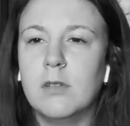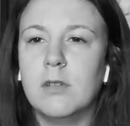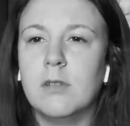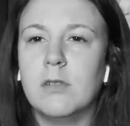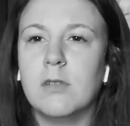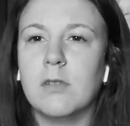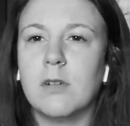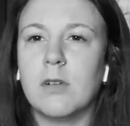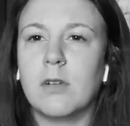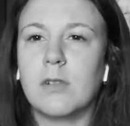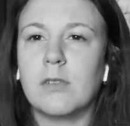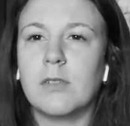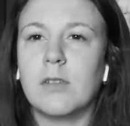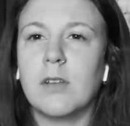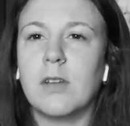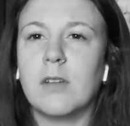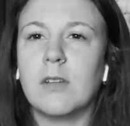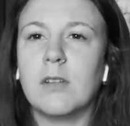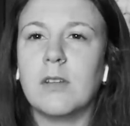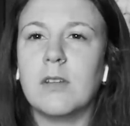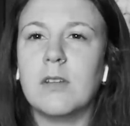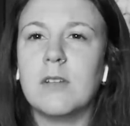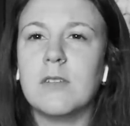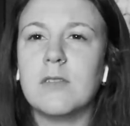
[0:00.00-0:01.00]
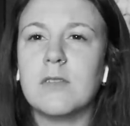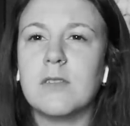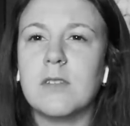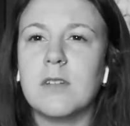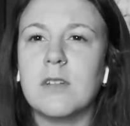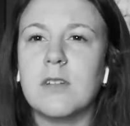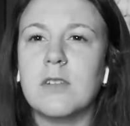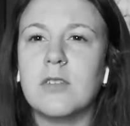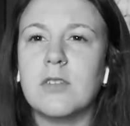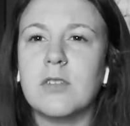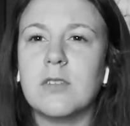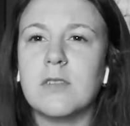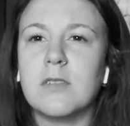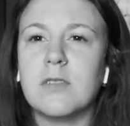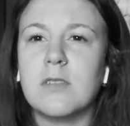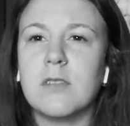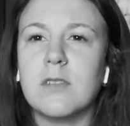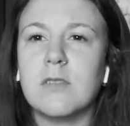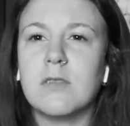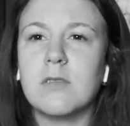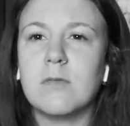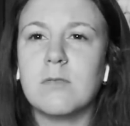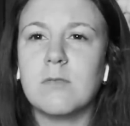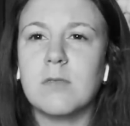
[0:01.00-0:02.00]
He talks like this and it just
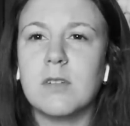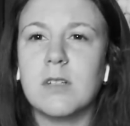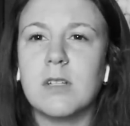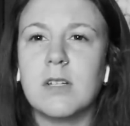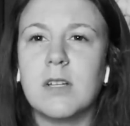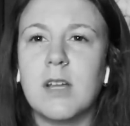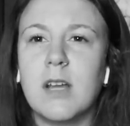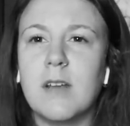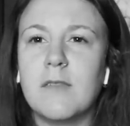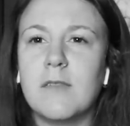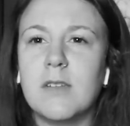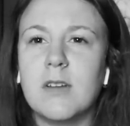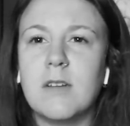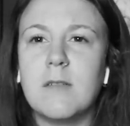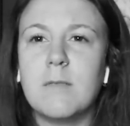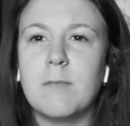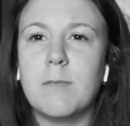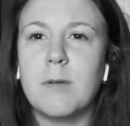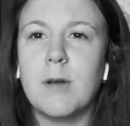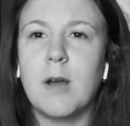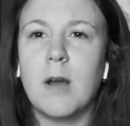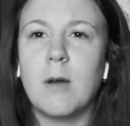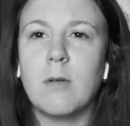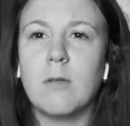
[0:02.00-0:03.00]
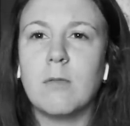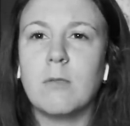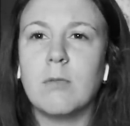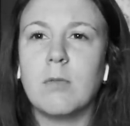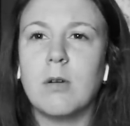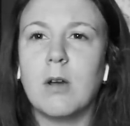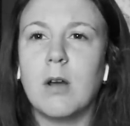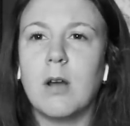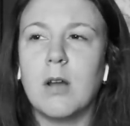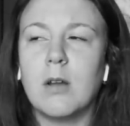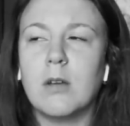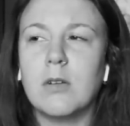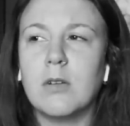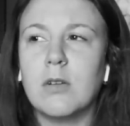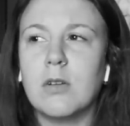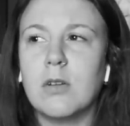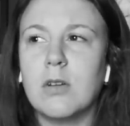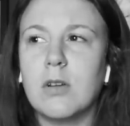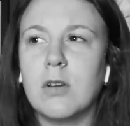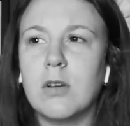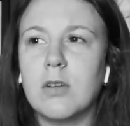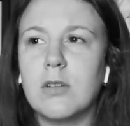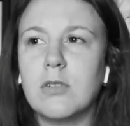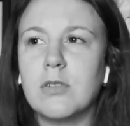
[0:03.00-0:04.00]
doesn't really have any power behind it
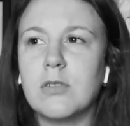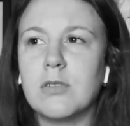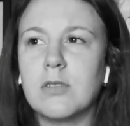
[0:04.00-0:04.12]
and